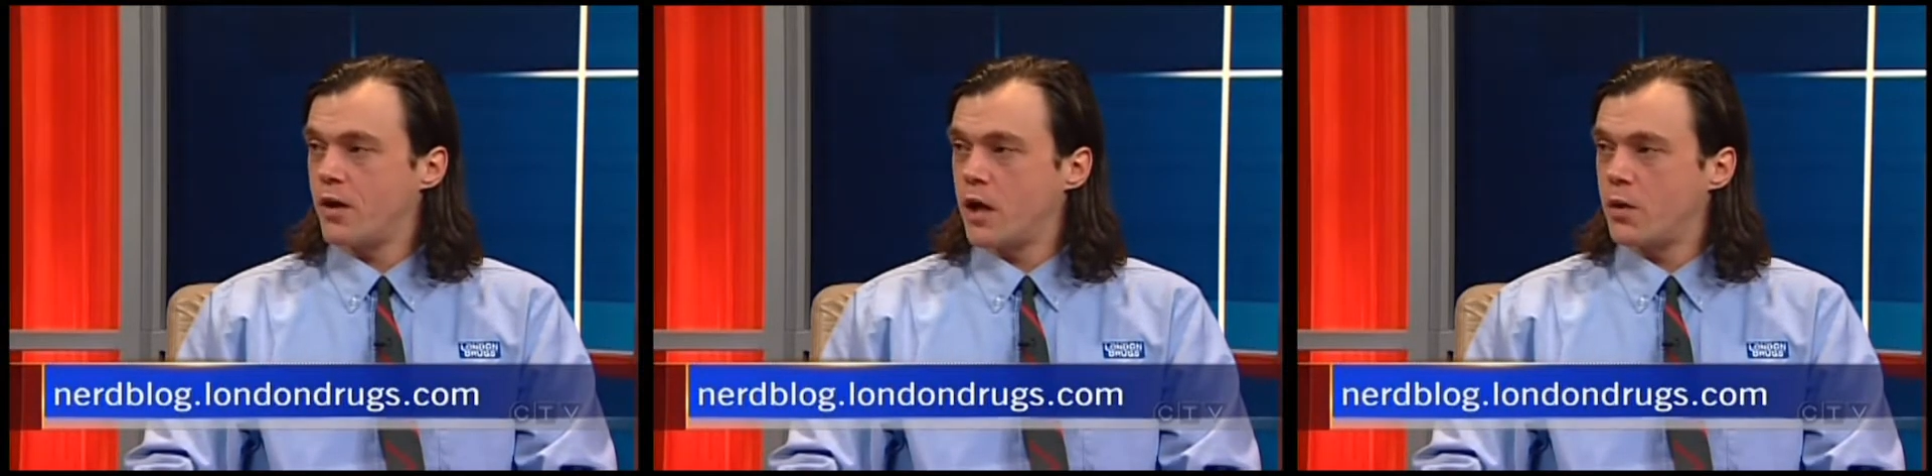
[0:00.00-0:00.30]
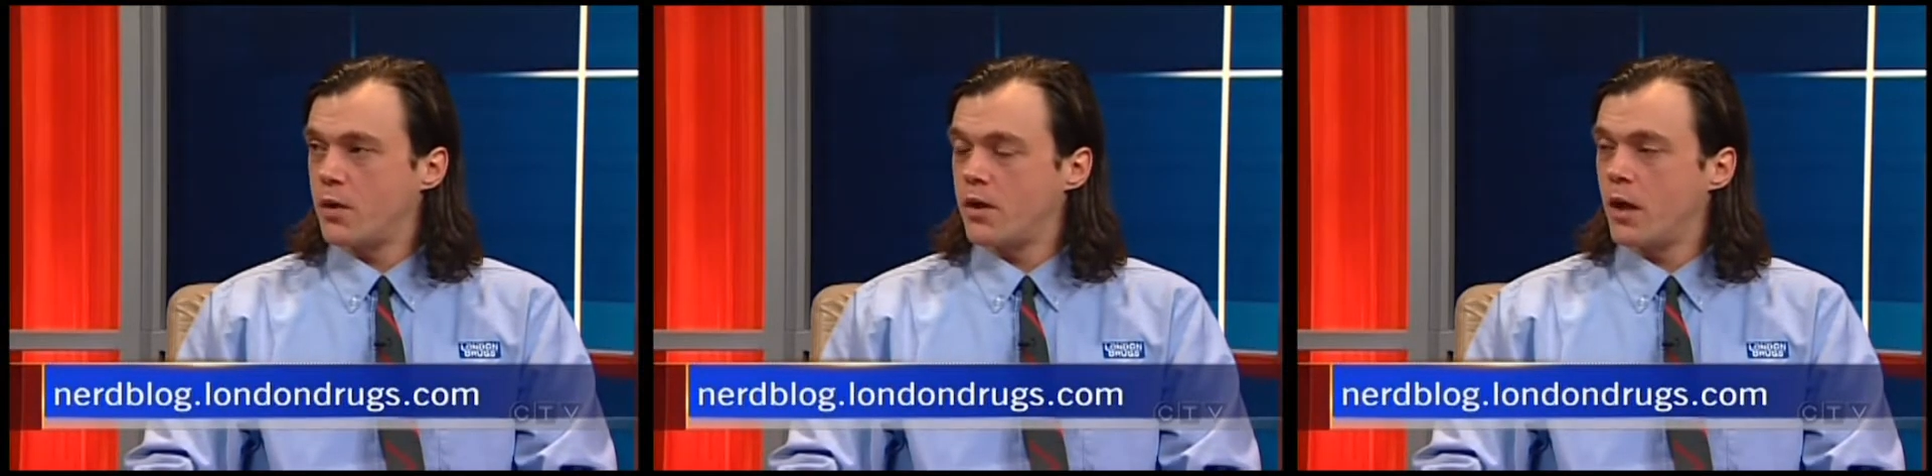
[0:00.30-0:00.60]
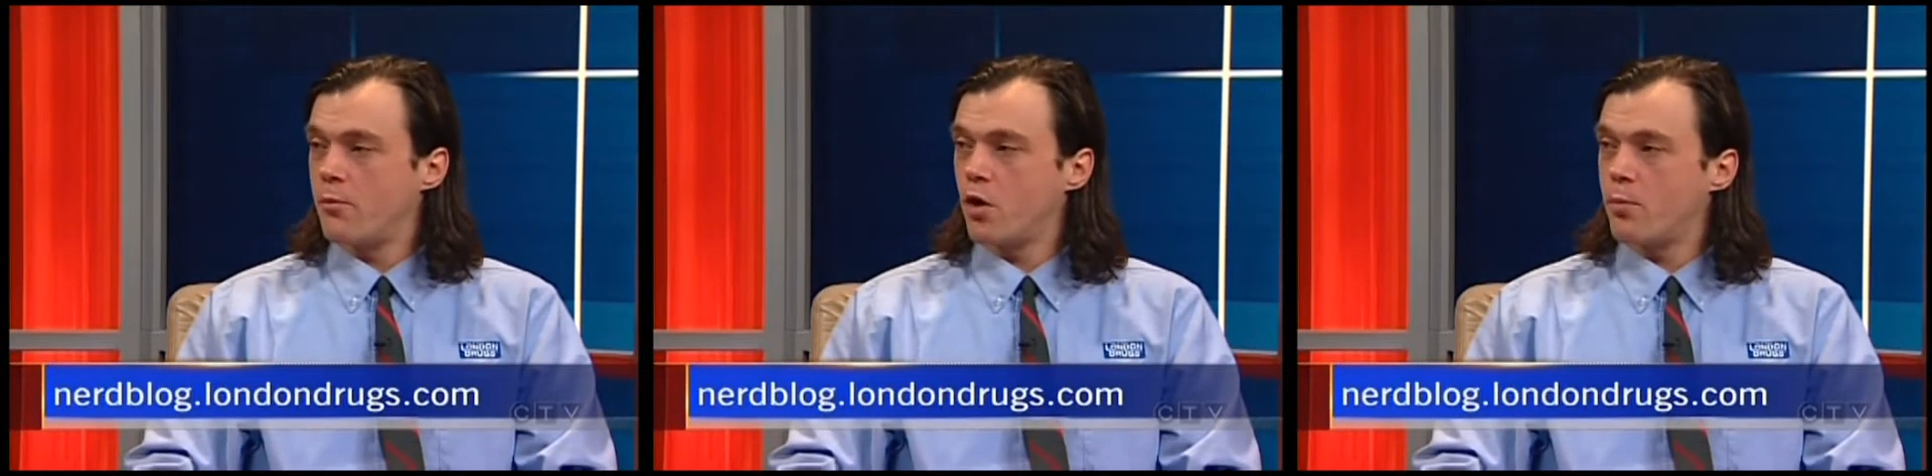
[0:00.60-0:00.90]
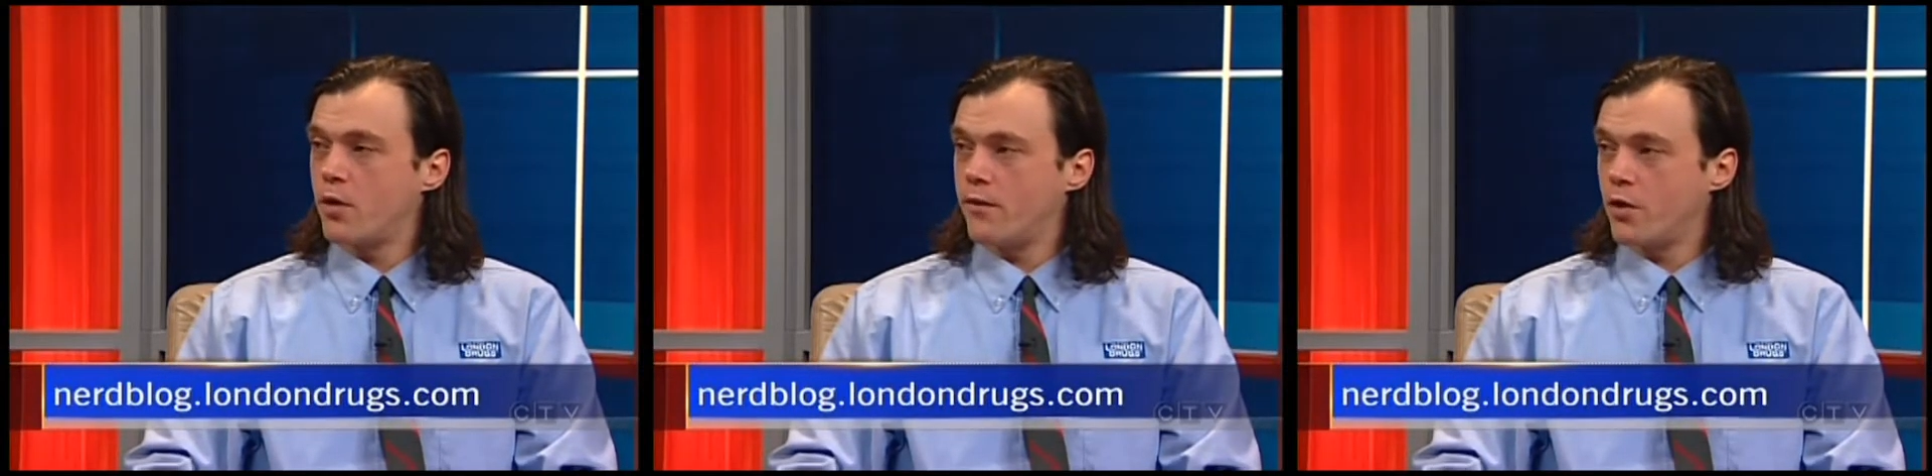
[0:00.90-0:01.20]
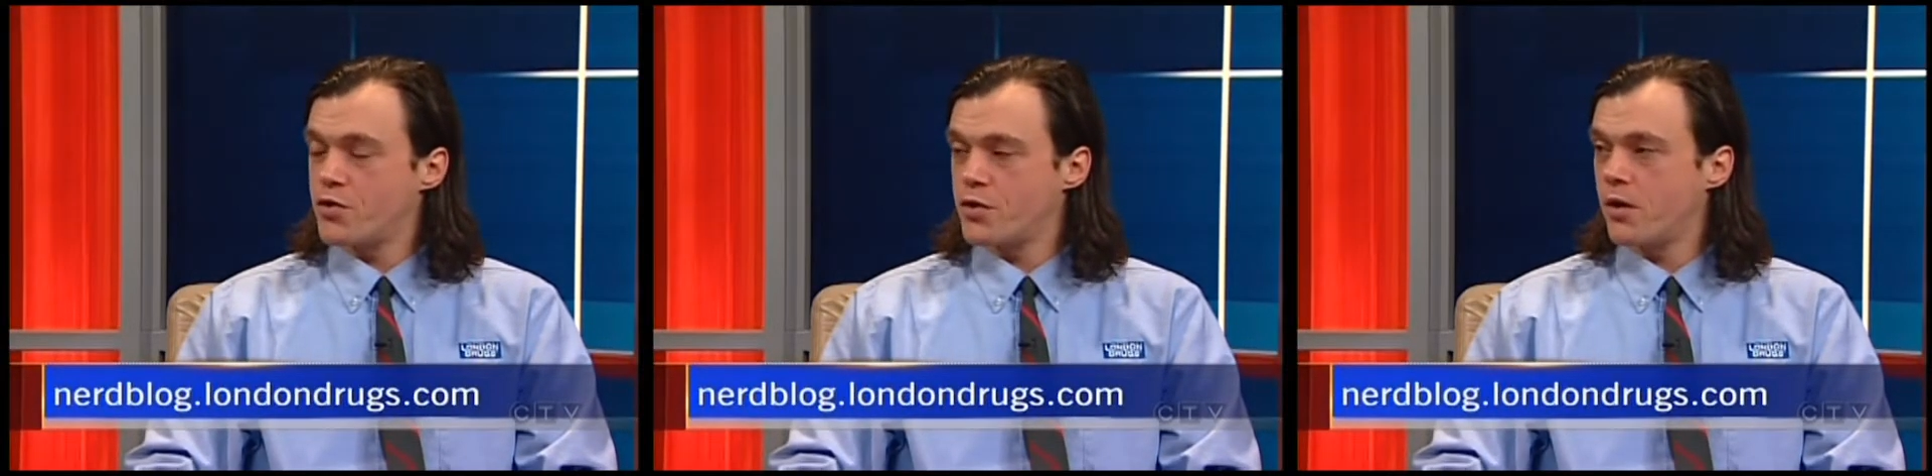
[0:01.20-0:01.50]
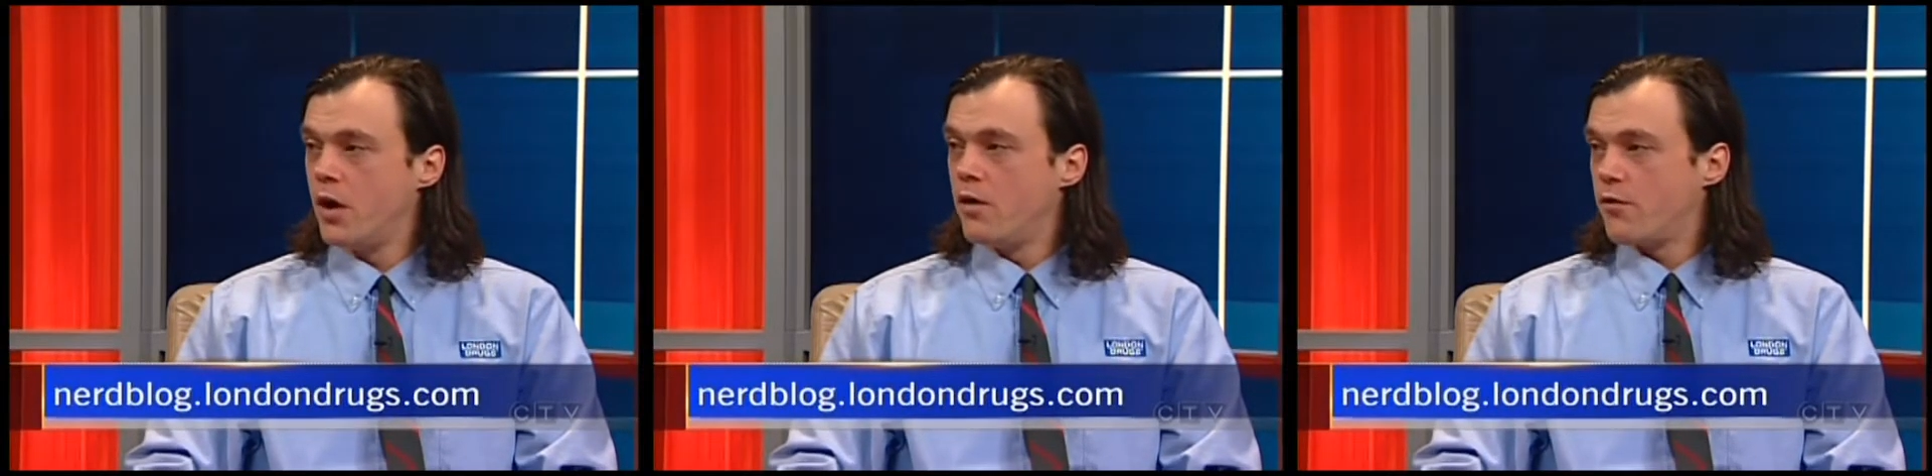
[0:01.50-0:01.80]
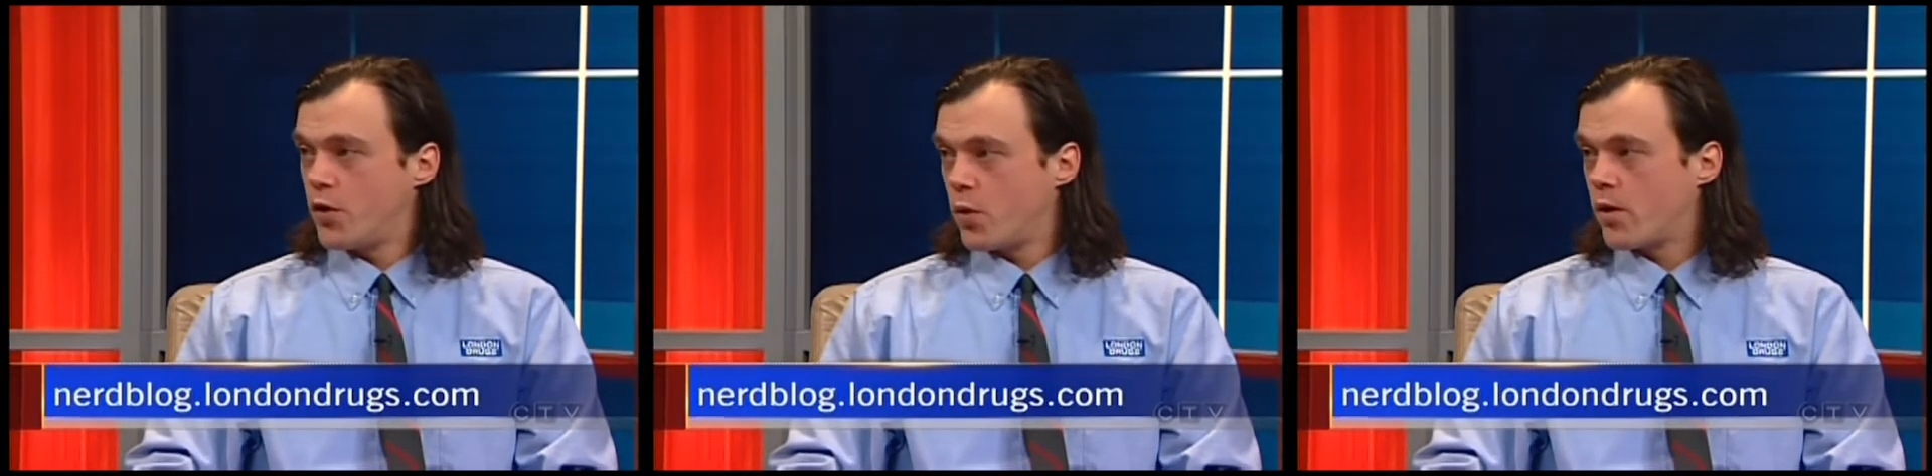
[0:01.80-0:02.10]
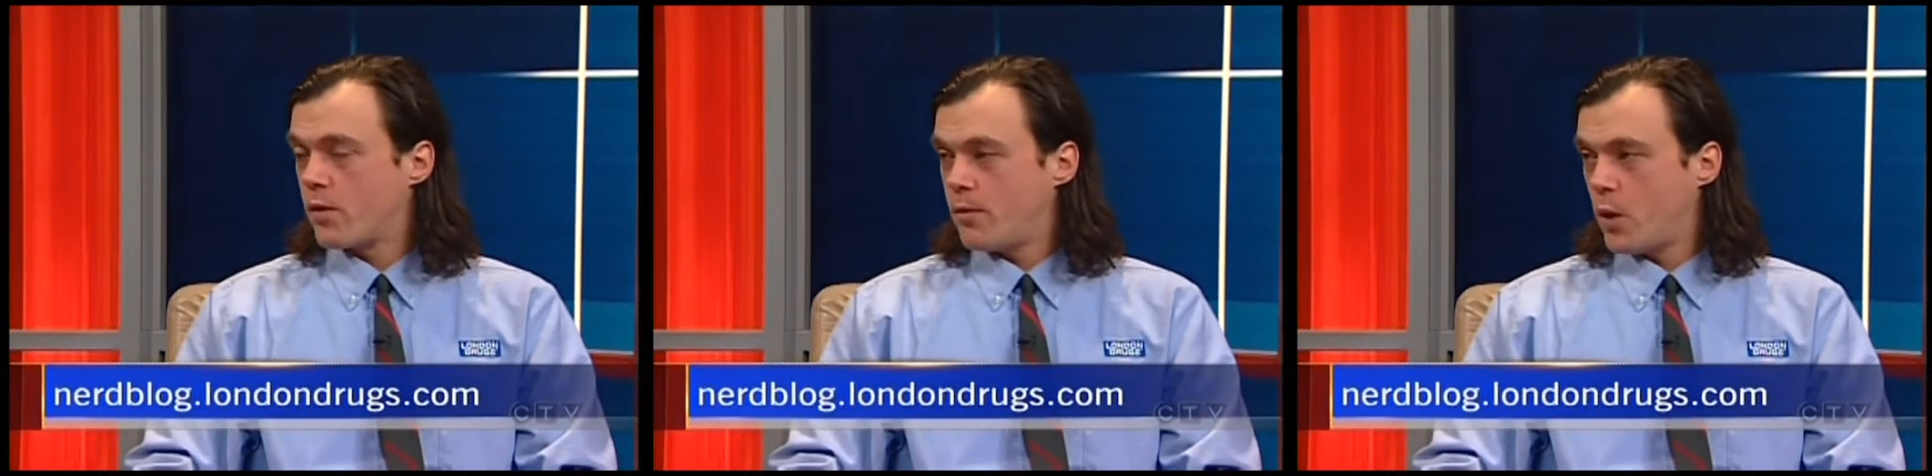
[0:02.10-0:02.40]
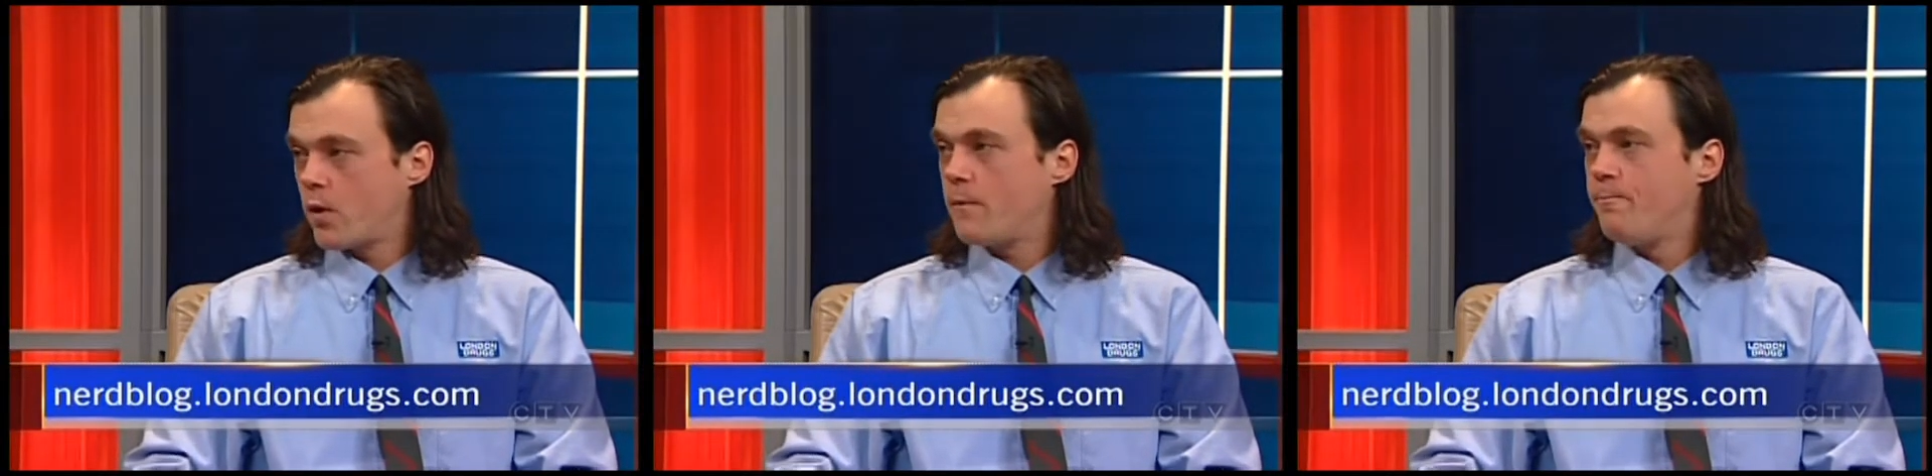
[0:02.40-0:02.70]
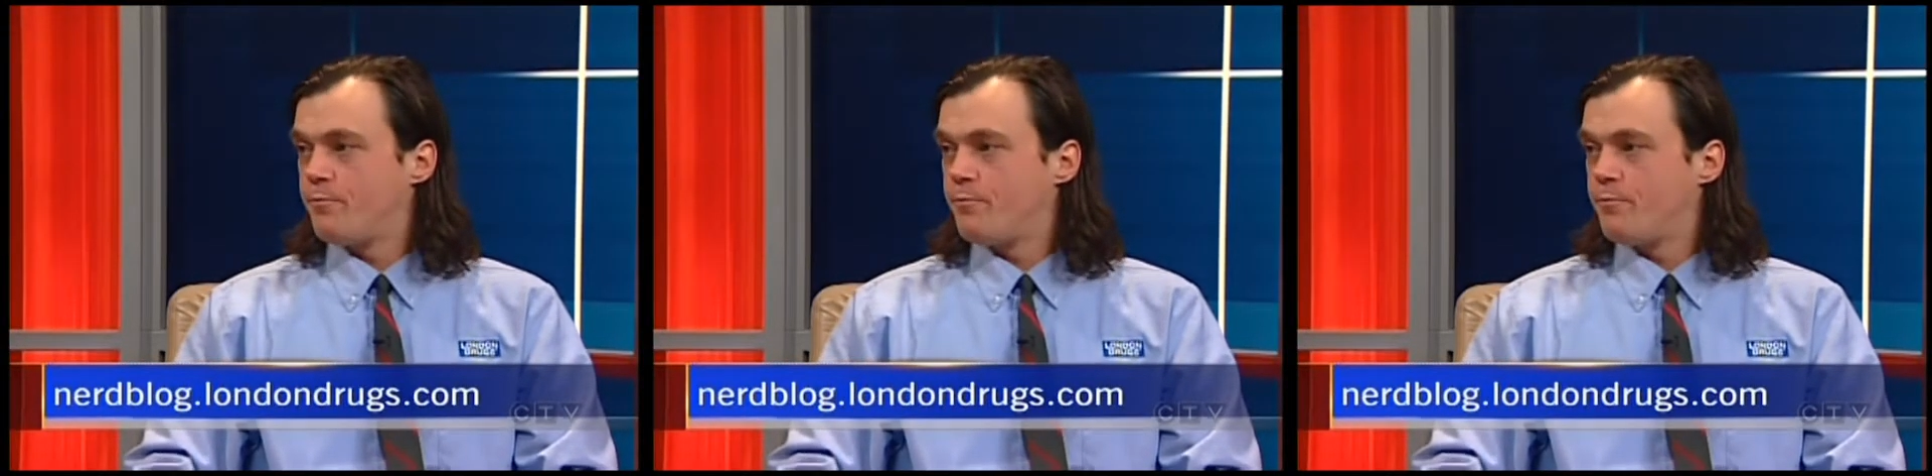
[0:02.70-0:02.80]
downloading the appropriate version for your computer.